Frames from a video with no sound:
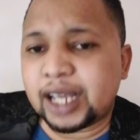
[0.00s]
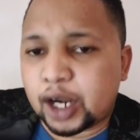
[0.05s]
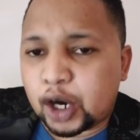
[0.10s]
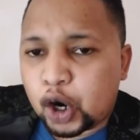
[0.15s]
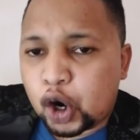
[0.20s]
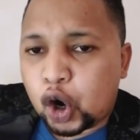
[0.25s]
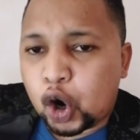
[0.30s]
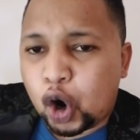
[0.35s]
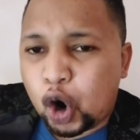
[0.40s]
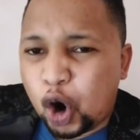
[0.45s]

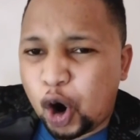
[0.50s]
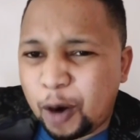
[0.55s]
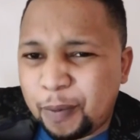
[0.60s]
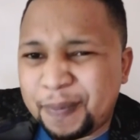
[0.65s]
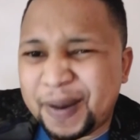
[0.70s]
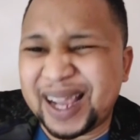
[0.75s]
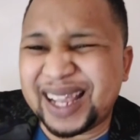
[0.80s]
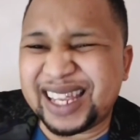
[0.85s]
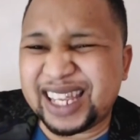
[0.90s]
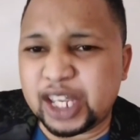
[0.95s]
the
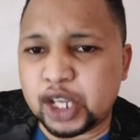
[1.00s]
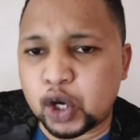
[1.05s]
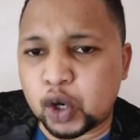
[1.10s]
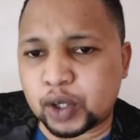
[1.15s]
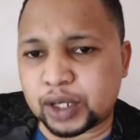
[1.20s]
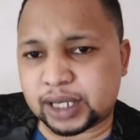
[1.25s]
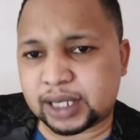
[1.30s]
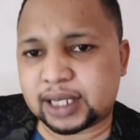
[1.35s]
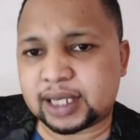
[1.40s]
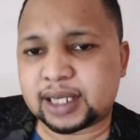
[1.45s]
copper
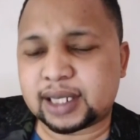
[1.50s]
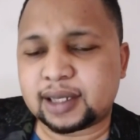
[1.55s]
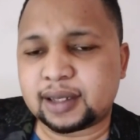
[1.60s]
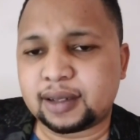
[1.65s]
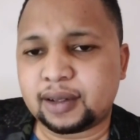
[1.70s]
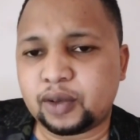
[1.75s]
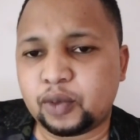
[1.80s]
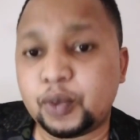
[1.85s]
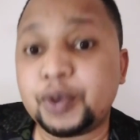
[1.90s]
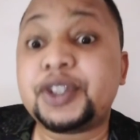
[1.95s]

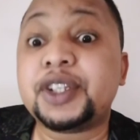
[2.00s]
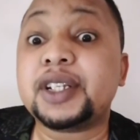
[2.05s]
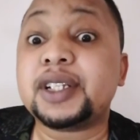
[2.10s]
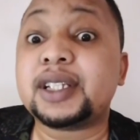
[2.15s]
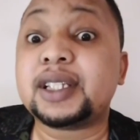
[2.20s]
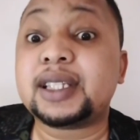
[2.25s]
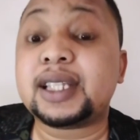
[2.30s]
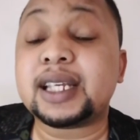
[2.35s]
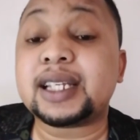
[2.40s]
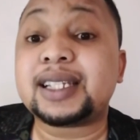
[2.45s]
ions, which
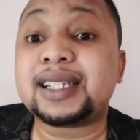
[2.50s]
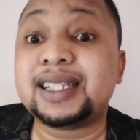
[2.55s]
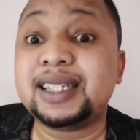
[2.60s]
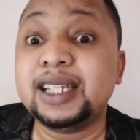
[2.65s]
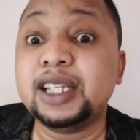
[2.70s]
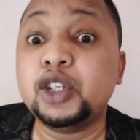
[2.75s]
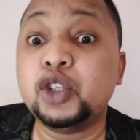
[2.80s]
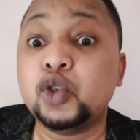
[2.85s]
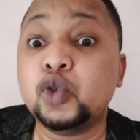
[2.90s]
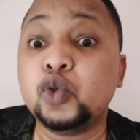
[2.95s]
is the
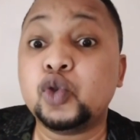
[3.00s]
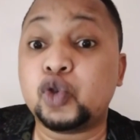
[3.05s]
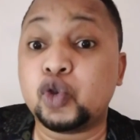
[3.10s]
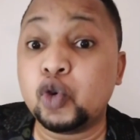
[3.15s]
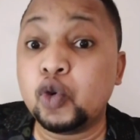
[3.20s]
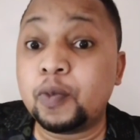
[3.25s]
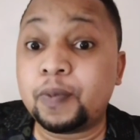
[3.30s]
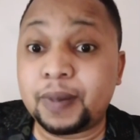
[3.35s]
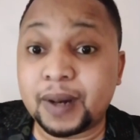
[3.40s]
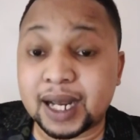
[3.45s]

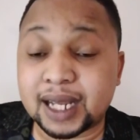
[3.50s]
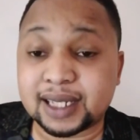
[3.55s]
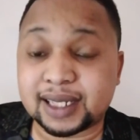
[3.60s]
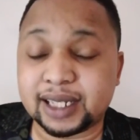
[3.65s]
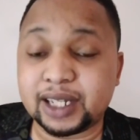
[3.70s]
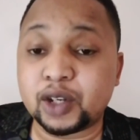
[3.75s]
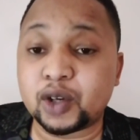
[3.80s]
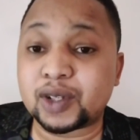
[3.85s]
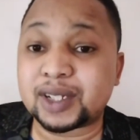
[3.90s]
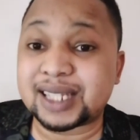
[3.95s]
Cu2
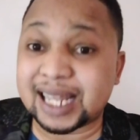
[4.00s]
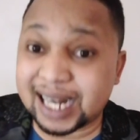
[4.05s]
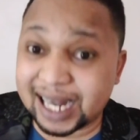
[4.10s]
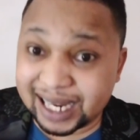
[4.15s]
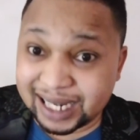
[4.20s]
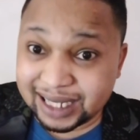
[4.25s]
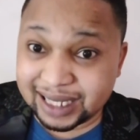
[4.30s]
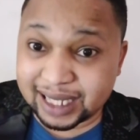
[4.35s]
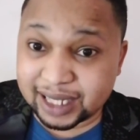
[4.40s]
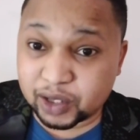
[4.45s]
plus ions that
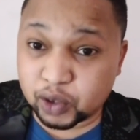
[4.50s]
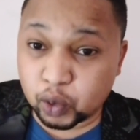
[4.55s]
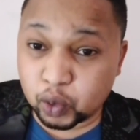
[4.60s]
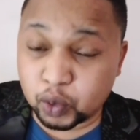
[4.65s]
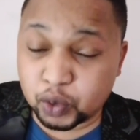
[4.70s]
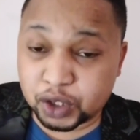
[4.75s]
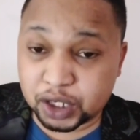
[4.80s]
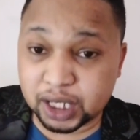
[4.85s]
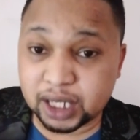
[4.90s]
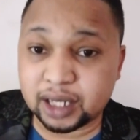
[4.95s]
are in the
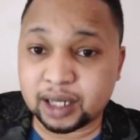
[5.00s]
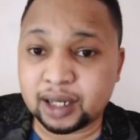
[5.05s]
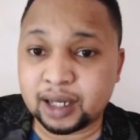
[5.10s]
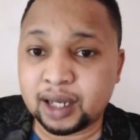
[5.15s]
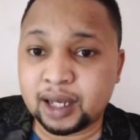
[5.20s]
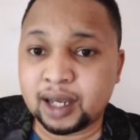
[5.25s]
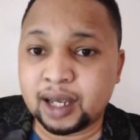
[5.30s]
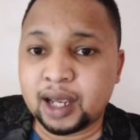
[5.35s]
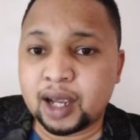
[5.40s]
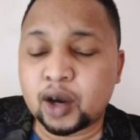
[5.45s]
solution,
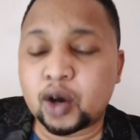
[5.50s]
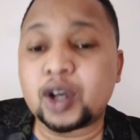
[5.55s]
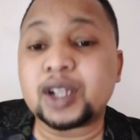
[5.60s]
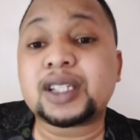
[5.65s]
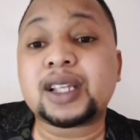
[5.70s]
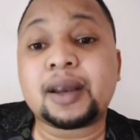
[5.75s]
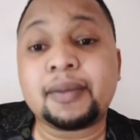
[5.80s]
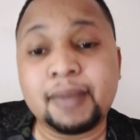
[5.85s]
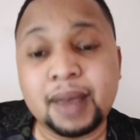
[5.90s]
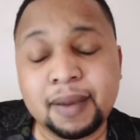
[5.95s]

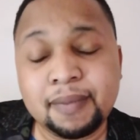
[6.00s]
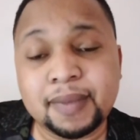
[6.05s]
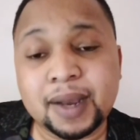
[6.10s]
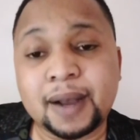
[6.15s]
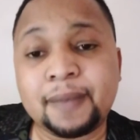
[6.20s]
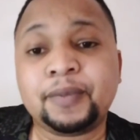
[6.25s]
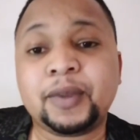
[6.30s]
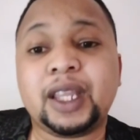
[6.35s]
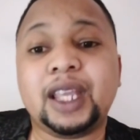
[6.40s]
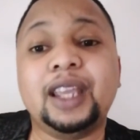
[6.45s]
because
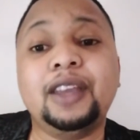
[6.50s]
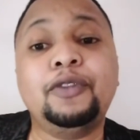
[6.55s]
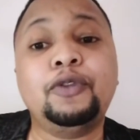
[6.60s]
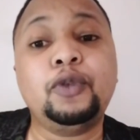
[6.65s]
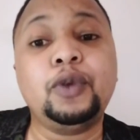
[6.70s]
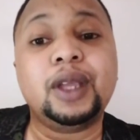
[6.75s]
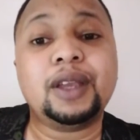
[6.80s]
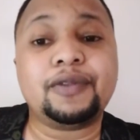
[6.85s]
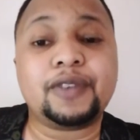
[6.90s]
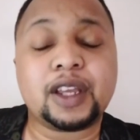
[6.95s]
remember,
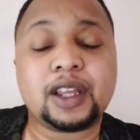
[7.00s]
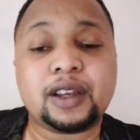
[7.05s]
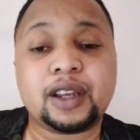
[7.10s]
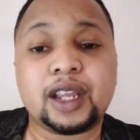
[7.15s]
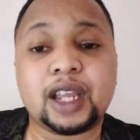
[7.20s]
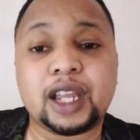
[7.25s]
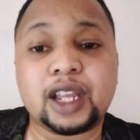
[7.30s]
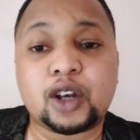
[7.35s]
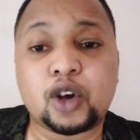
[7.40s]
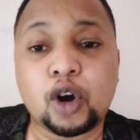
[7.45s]
if we have
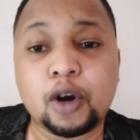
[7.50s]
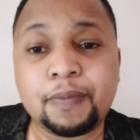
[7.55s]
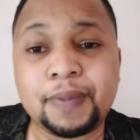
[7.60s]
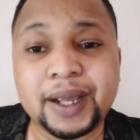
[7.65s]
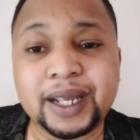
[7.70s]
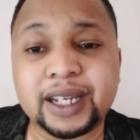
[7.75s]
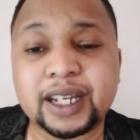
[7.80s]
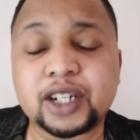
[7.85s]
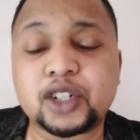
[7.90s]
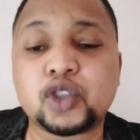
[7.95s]
a
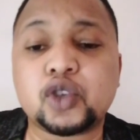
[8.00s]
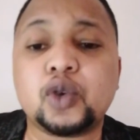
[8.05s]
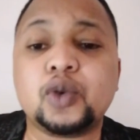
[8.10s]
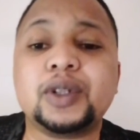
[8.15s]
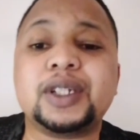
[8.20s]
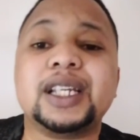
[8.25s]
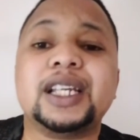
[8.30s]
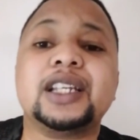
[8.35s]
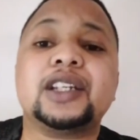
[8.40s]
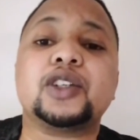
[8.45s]
copper
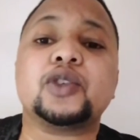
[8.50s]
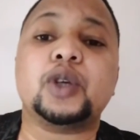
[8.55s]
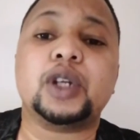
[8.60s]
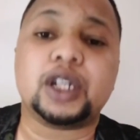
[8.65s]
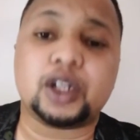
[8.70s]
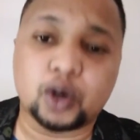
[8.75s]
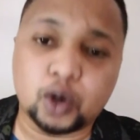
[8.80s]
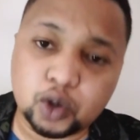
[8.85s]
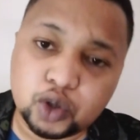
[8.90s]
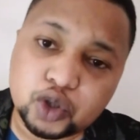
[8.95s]
electrode, it
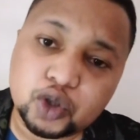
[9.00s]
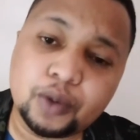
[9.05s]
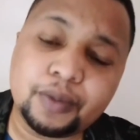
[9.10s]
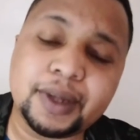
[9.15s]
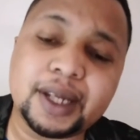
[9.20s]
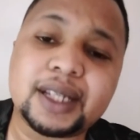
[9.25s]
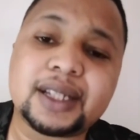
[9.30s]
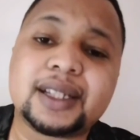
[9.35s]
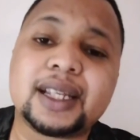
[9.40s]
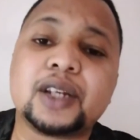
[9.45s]
also
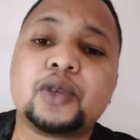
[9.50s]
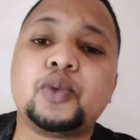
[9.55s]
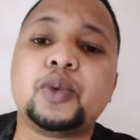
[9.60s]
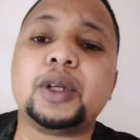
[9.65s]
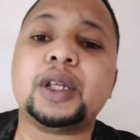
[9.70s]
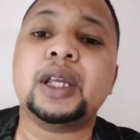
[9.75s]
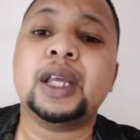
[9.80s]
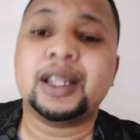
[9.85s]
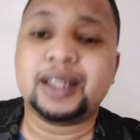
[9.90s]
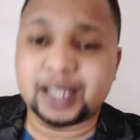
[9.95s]
means that
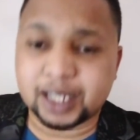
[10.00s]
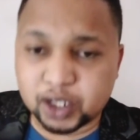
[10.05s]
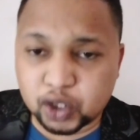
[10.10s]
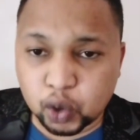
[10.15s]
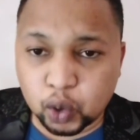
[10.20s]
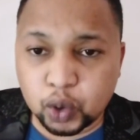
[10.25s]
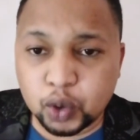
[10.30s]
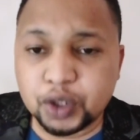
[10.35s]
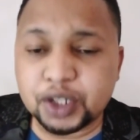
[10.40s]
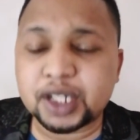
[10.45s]
the
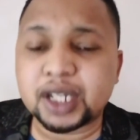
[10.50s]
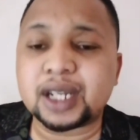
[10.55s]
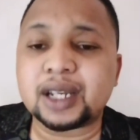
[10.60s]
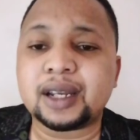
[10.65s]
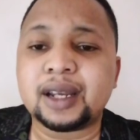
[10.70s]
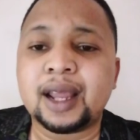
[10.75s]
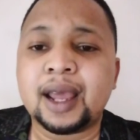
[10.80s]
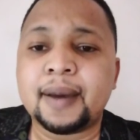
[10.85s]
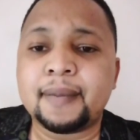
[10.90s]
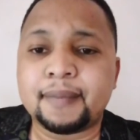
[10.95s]

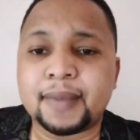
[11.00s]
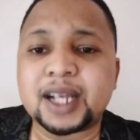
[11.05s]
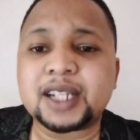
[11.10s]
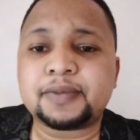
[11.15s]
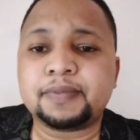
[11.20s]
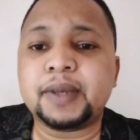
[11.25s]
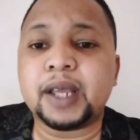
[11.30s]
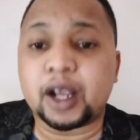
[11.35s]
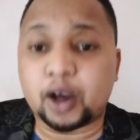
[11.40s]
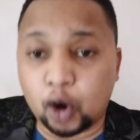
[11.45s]
solution
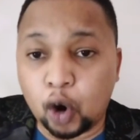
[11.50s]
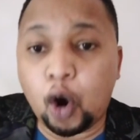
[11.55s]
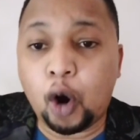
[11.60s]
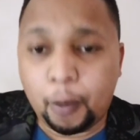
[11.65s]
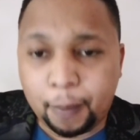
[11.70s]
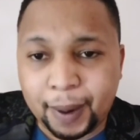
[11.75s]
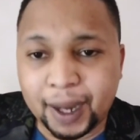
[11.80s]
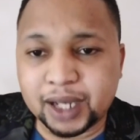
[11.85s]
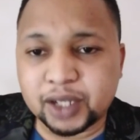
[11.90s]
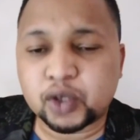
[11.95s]
must be a
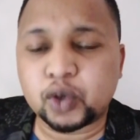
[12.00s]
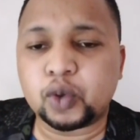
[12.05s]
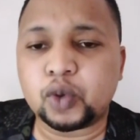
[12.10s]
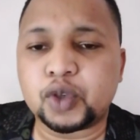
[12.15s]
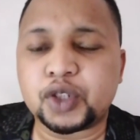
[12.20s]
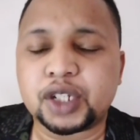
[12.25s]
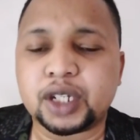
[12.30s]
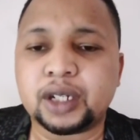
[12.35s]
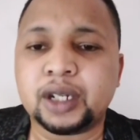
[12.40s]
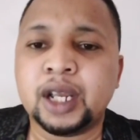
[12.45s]
copper
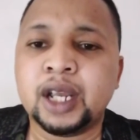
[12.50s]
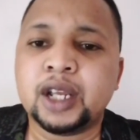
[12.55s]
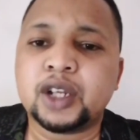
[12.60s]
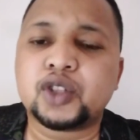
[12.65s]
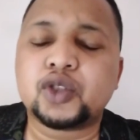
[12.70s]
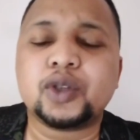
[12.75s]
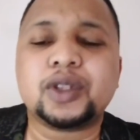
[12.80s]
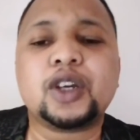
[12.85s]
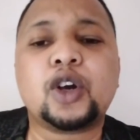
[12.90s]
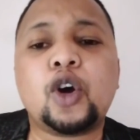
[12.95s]
solution.
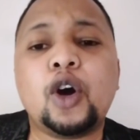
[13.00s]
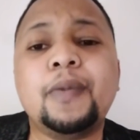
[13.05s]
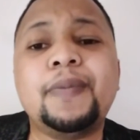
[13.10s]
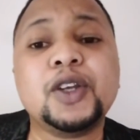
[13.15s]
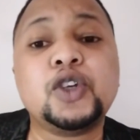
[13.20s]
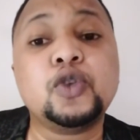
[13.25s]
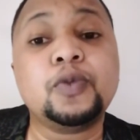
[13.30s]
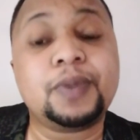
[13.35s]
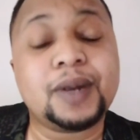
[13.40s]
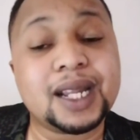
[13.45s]
So the
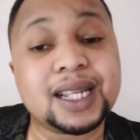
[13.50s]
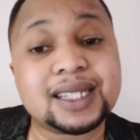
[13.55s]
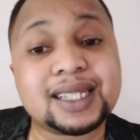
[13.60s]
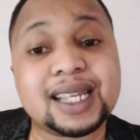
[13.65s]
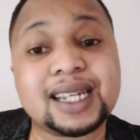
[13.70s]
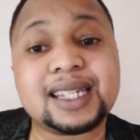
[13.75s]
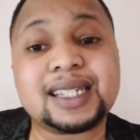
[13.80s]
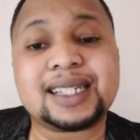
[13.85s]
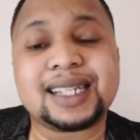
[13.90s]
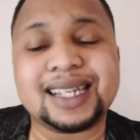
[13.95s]
copper 2 plus
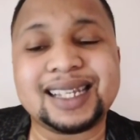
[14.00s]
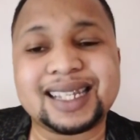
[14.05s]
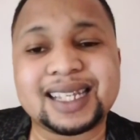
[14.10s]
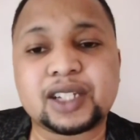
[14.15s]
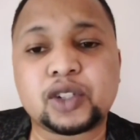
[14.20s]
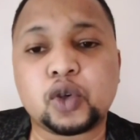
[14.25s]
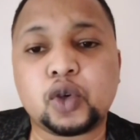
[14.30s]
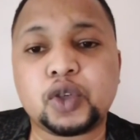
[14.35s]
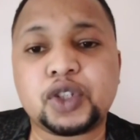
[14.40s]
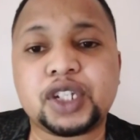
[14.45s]
that is in
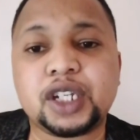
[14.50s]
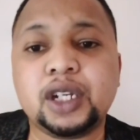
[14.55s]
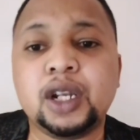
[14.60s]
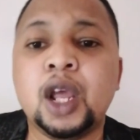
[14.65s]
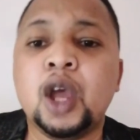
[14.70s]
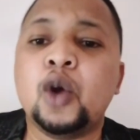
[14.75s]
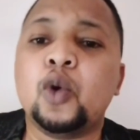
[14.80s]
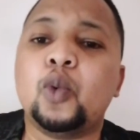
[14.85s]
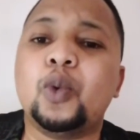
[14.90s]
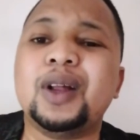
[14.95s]
the
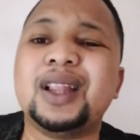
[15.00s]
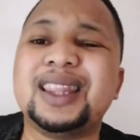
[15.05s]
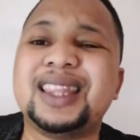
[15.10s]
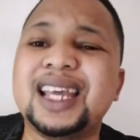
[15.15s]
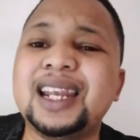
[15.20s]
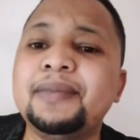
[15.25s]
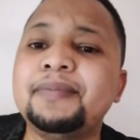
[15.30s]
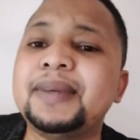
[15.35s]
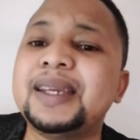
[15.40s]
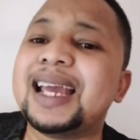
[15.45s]
solution will
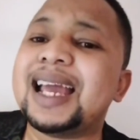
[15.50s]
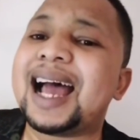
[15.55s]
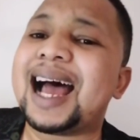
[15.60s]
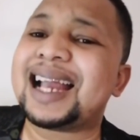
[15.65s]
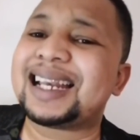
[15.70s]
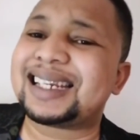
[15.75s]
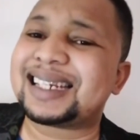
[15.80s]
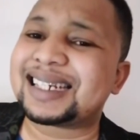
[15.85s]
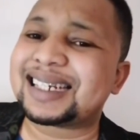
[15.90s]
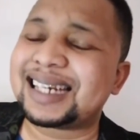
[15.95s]
then be
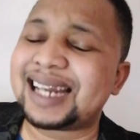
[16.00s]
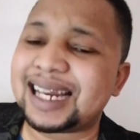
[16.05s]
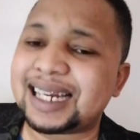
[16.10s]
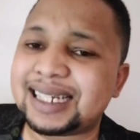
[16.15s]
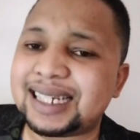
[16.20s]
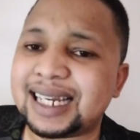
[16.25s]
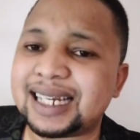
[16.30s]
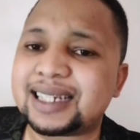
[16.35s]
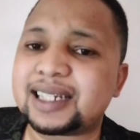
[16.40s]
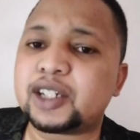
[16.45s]

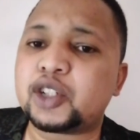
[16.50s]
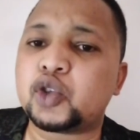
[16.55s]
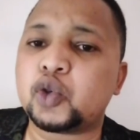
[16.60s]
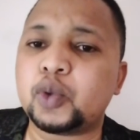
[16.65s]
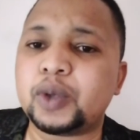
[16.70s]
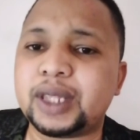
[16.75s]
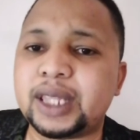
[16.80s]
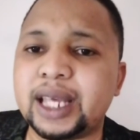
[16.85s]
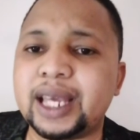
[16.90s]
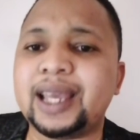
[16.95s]
attracted
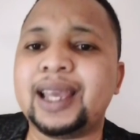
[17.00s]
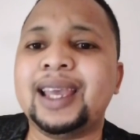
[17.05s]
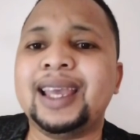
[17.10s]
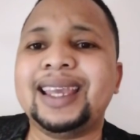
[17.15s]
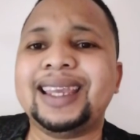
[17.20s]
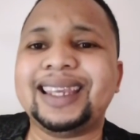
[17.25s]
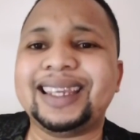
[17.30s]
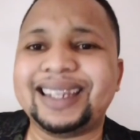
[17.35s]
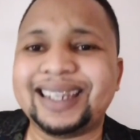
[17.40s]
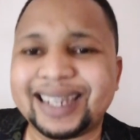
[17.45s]
to the
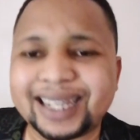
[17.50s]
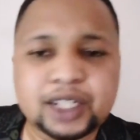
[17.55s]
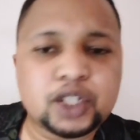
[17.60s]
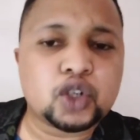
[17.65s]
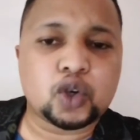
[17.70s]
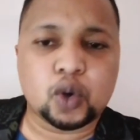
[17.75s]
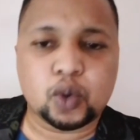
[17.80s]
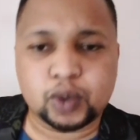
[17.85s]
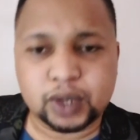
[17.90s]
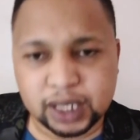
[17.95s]

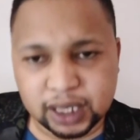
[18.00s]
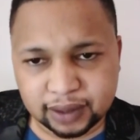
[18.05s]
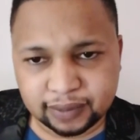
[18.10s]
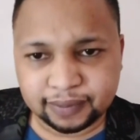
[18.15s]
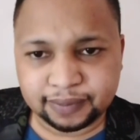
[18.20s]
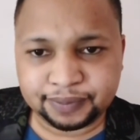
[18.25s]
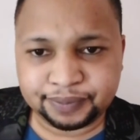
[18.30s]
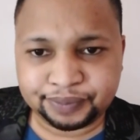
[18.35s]
electrode.